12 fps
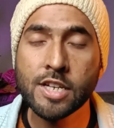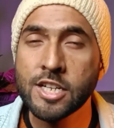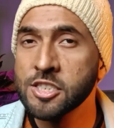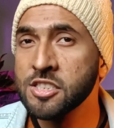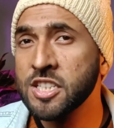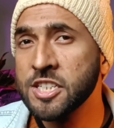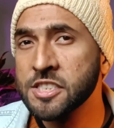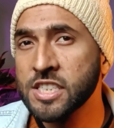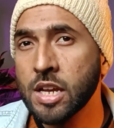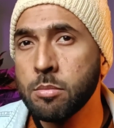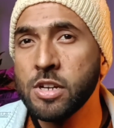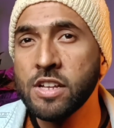It's the
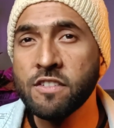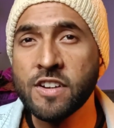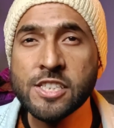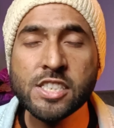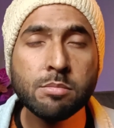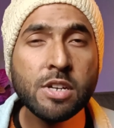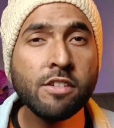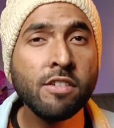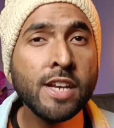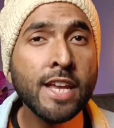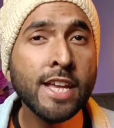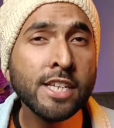same difference
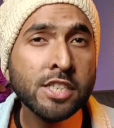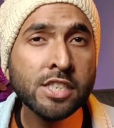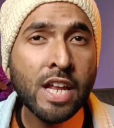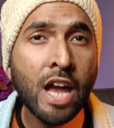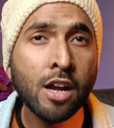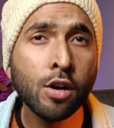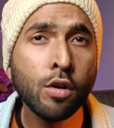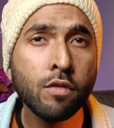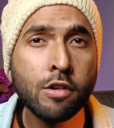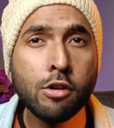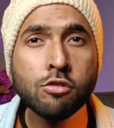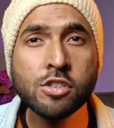between a stack of
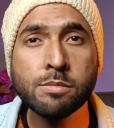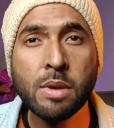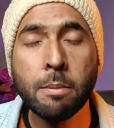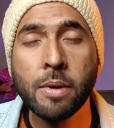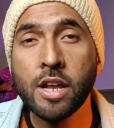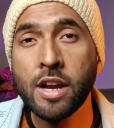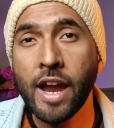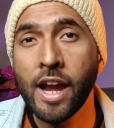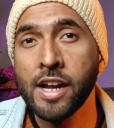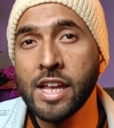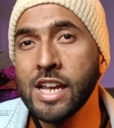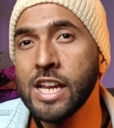loose paper
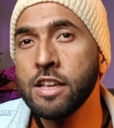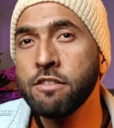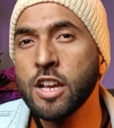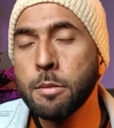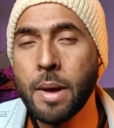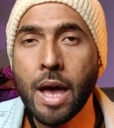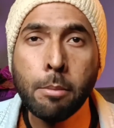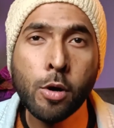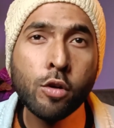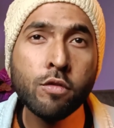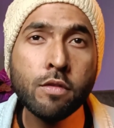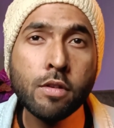and a living map
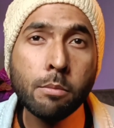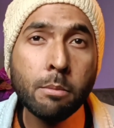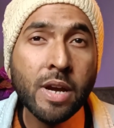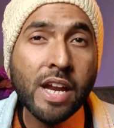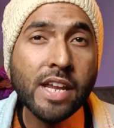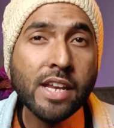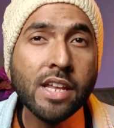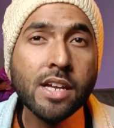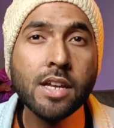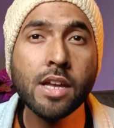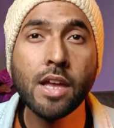of brain.